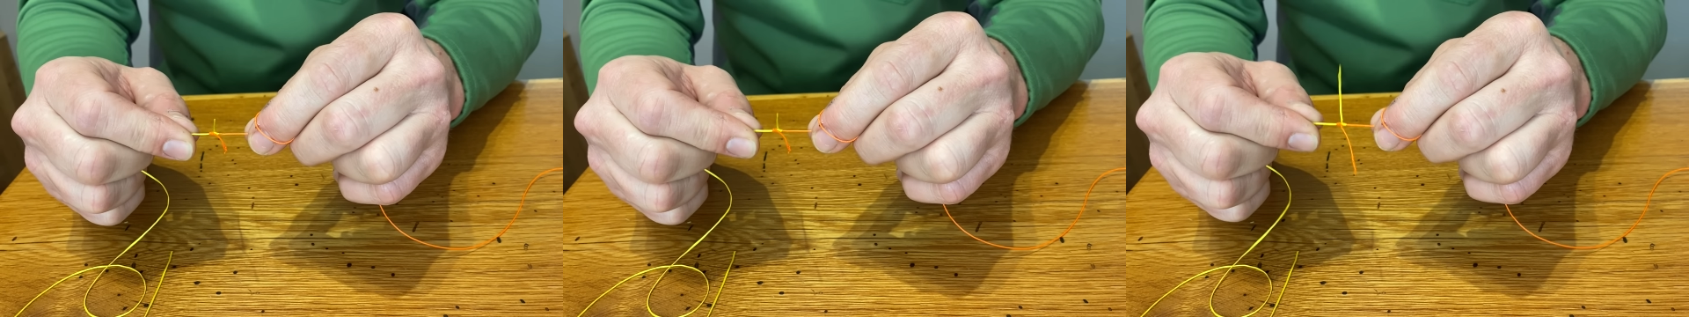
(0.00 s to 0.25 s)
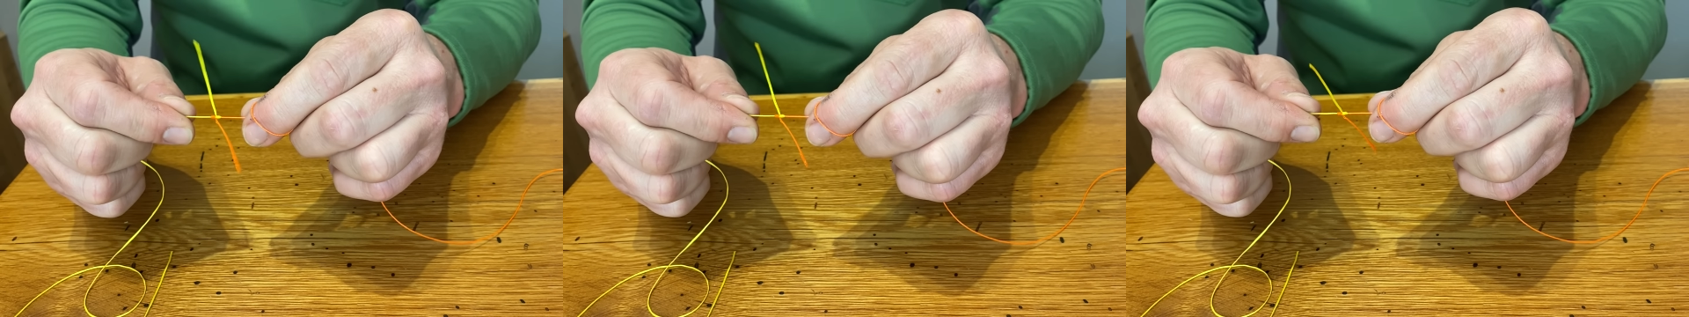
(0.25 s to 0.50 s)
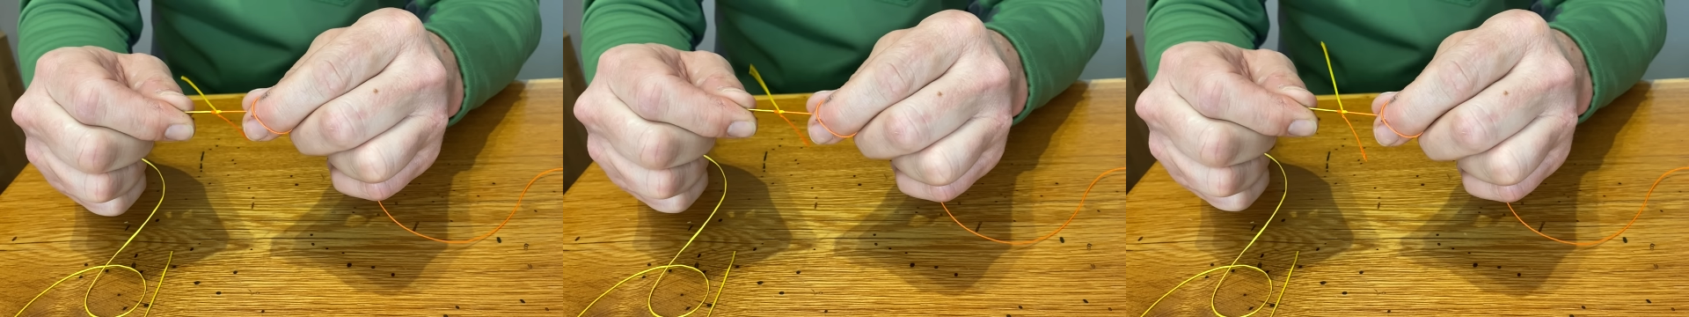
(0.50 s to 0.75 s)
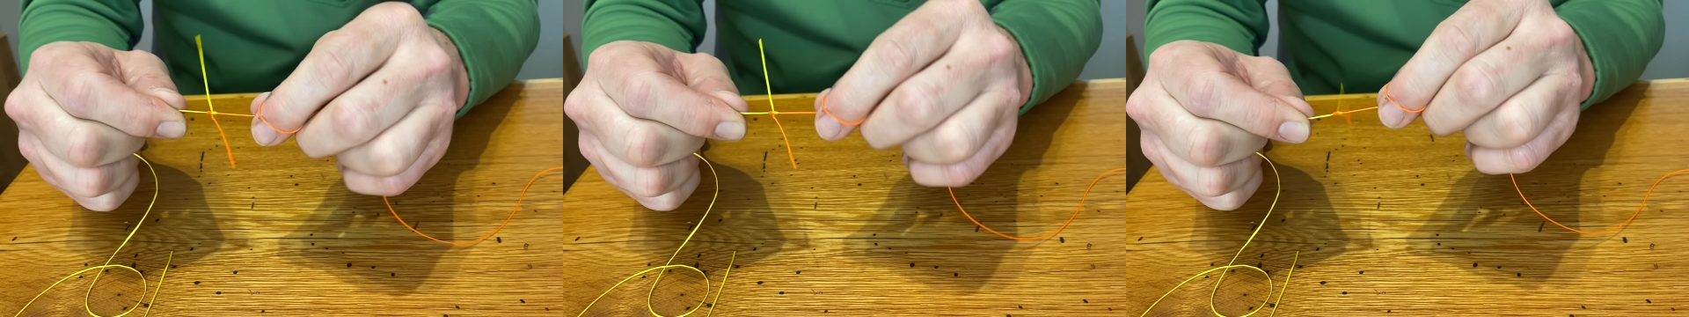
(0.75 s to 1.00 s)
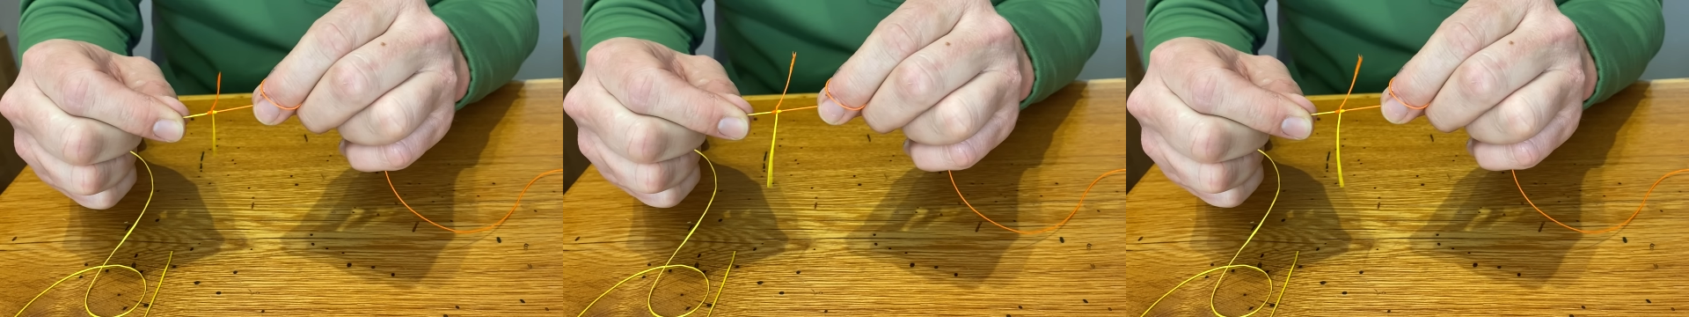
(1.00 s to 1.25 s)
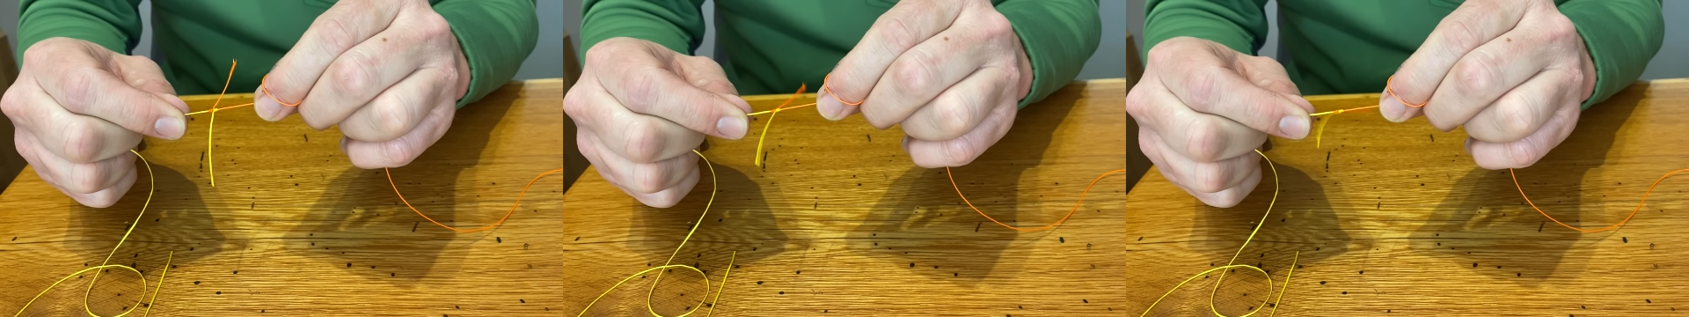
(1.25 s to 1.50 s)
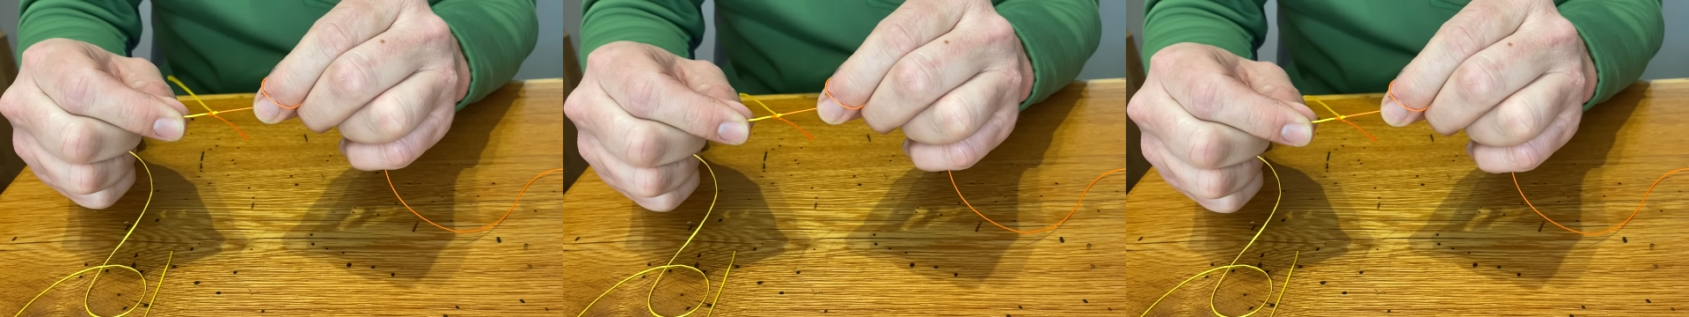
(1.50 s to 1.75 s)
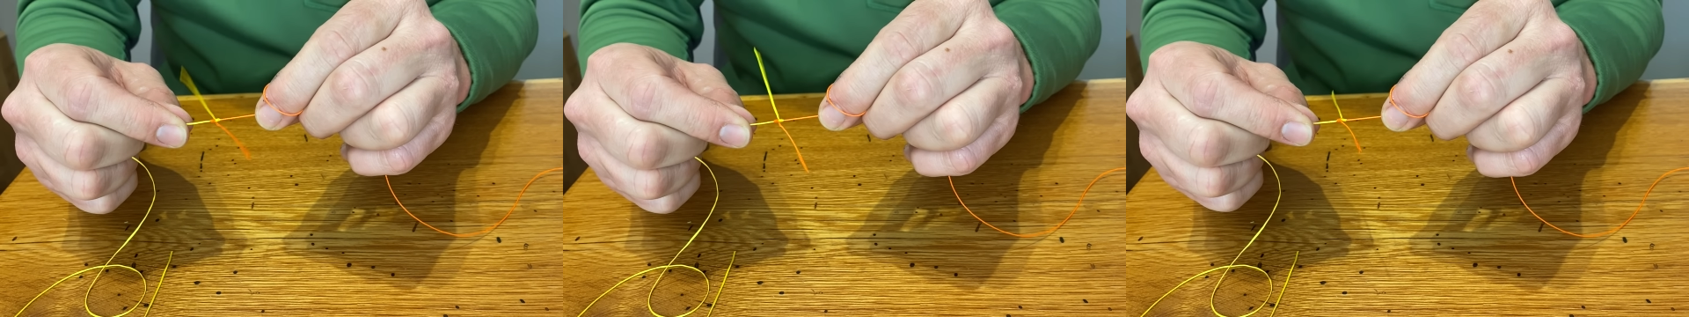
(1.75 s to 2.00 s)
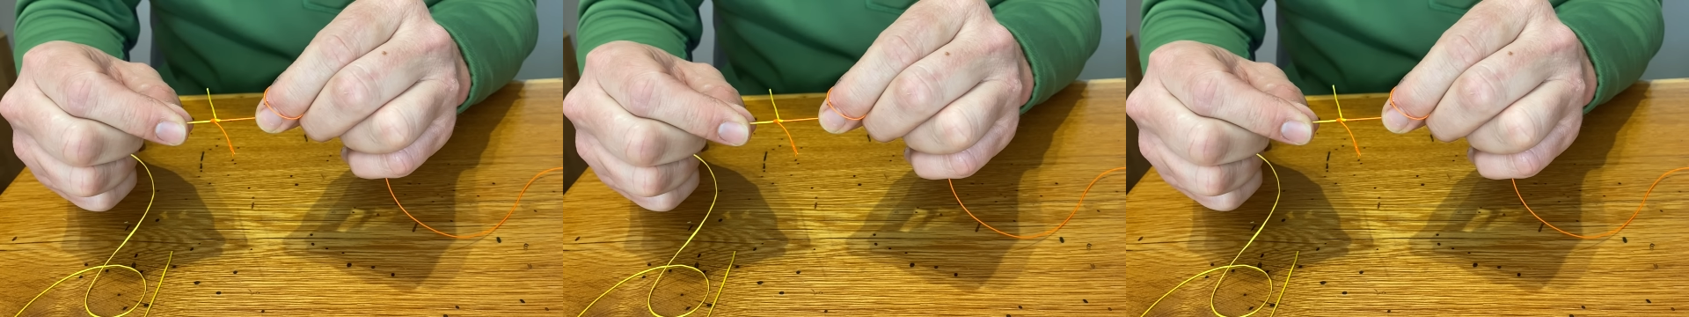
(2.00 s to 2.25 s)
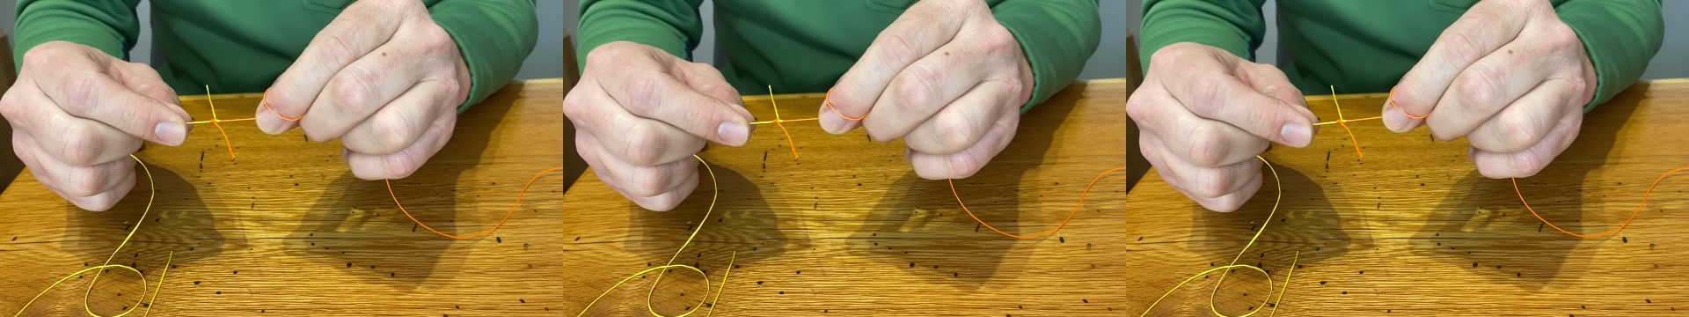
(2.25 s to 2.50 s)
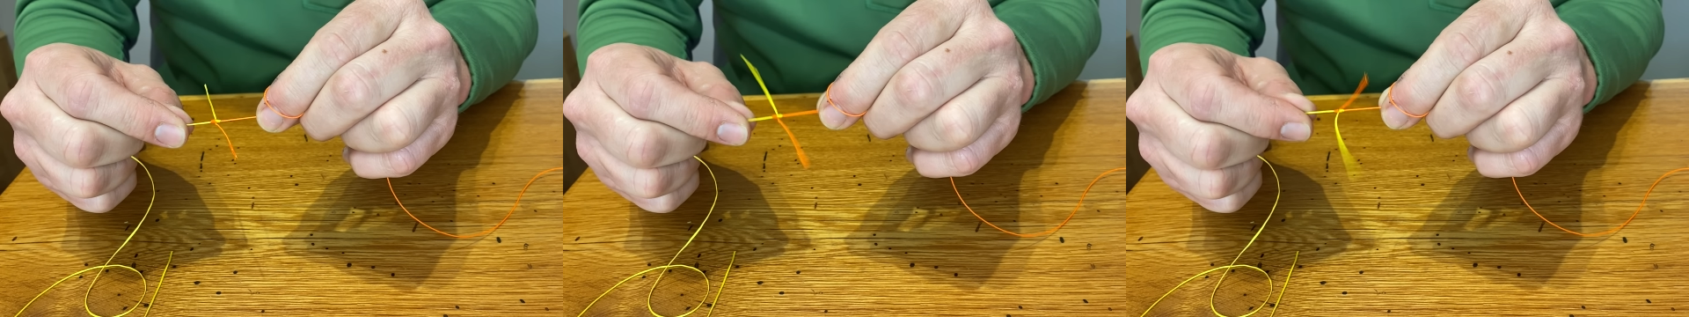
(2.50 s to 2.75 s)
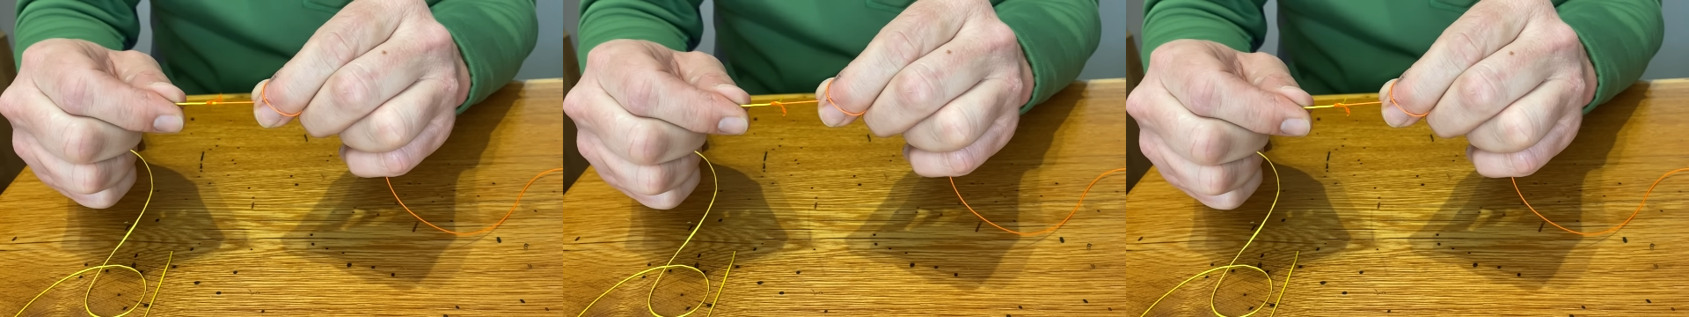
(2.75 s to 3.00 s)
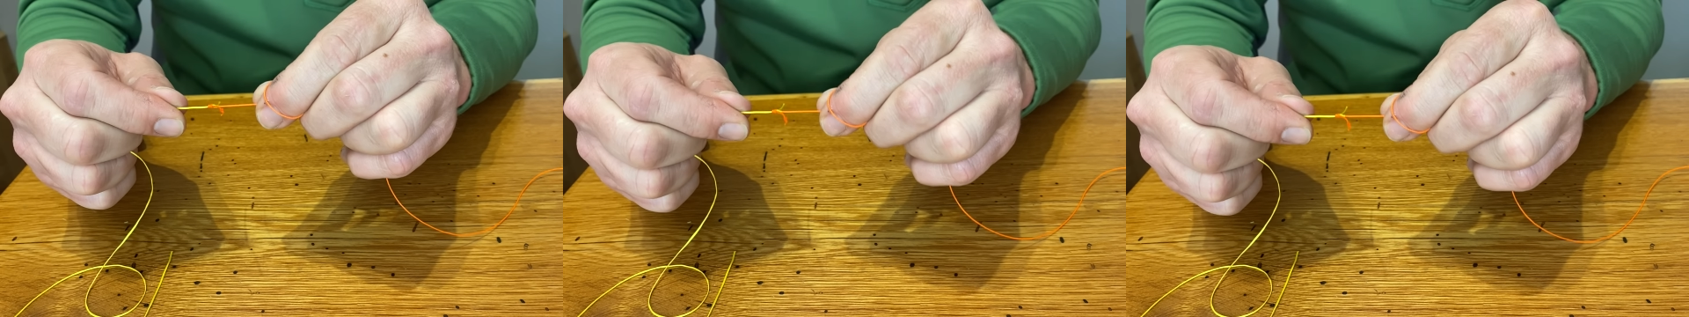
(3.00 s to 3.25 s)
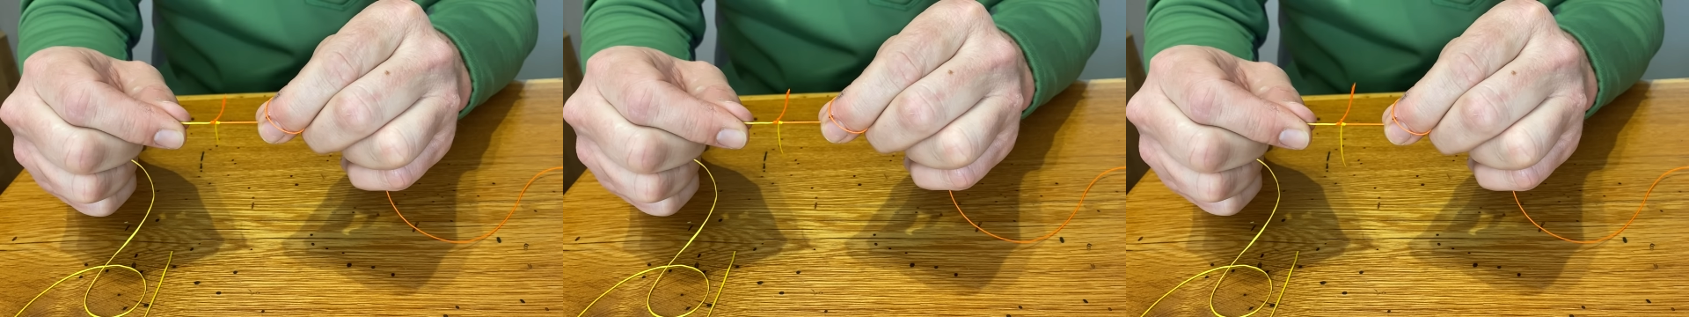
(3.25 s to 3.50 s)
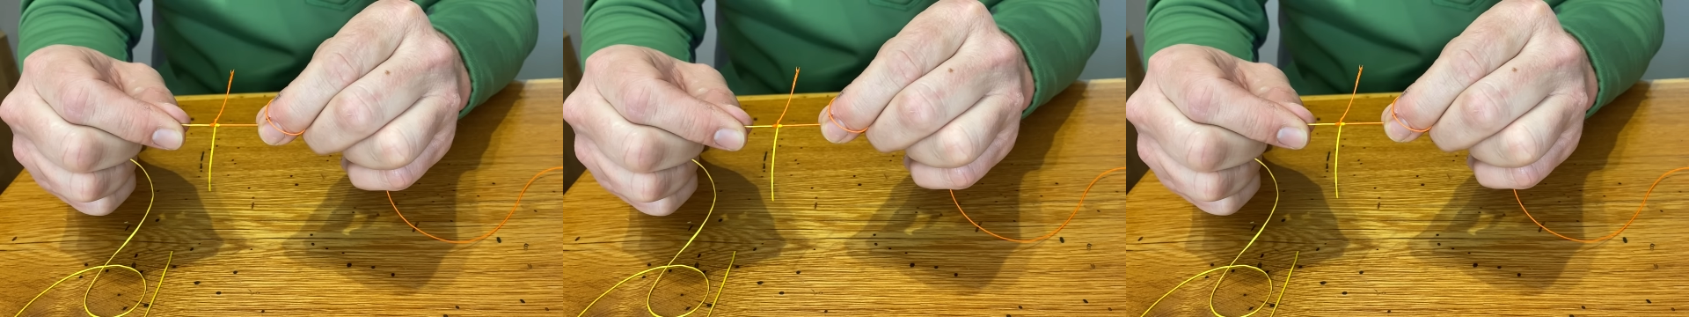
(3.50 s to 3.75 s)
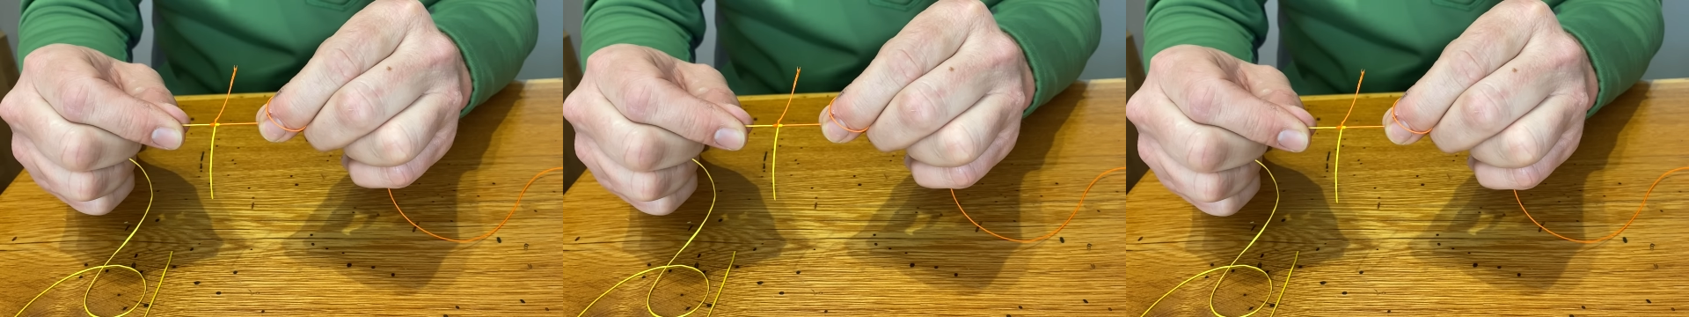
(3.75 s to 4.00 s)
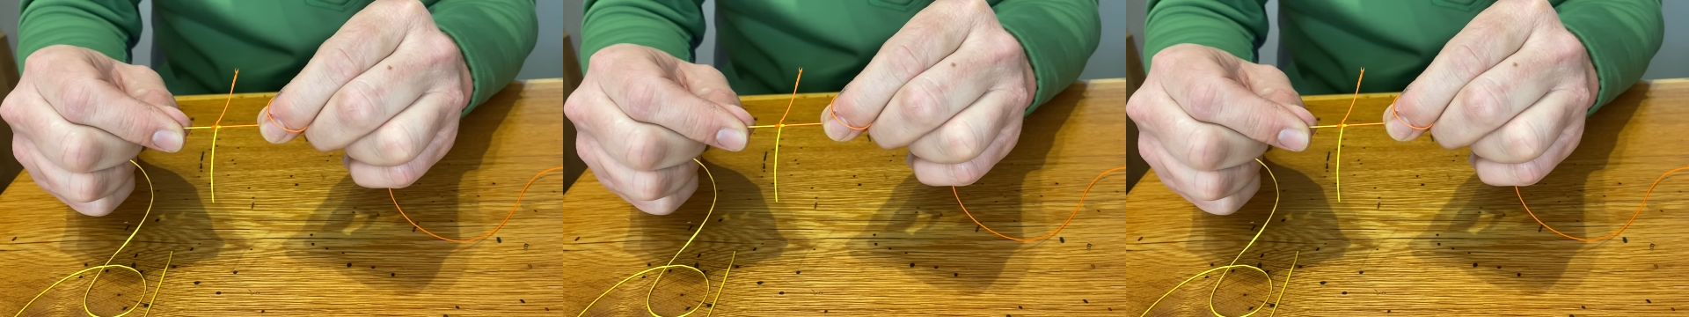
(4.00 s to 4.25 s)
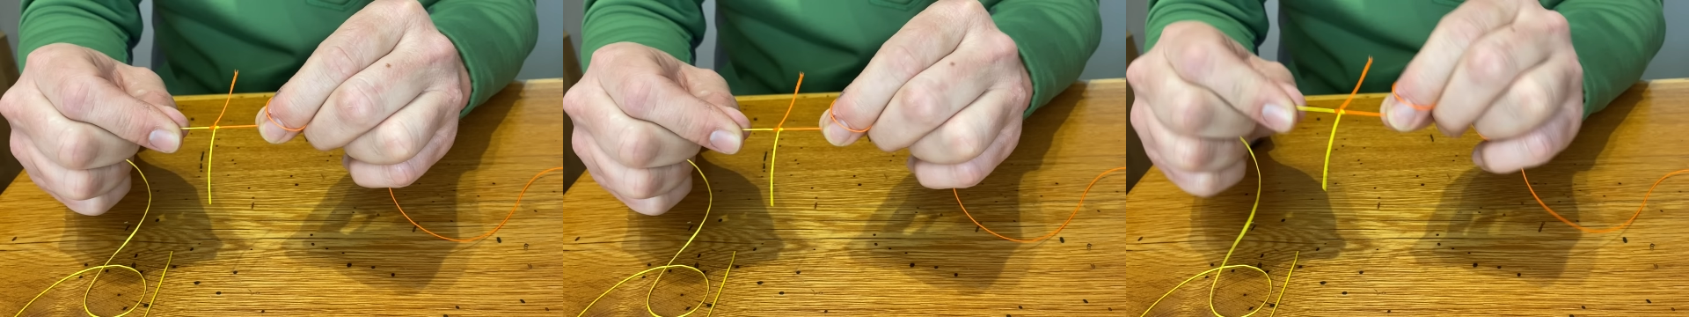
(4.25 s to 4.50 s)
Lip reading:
No face is visible, so there are no lips to read.